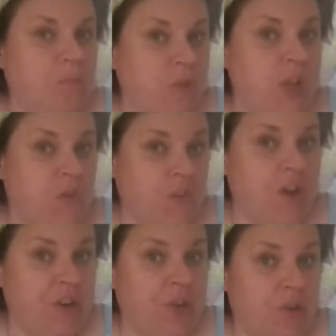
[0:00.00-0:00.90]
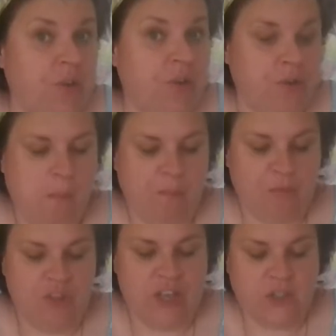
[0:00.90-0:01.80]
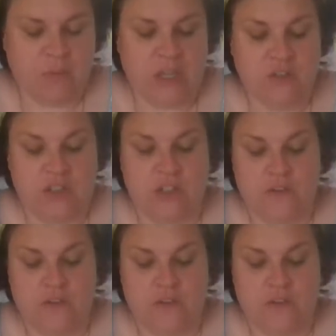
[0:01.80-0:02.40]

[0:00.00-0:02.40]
It's very good. So that is basically